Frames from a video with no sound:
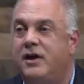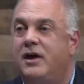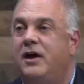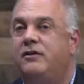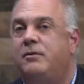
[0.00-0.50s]

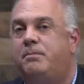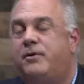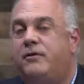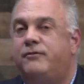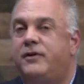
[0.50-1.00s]
It's a
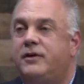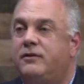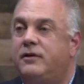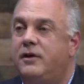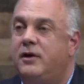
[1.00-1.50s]

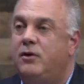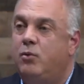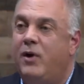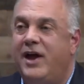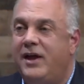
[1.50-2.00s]
perfect
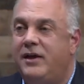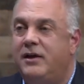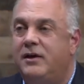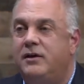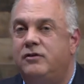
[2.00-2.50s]
way
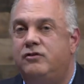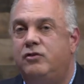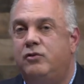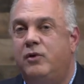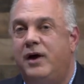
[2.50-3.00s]

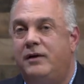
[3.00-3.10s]
to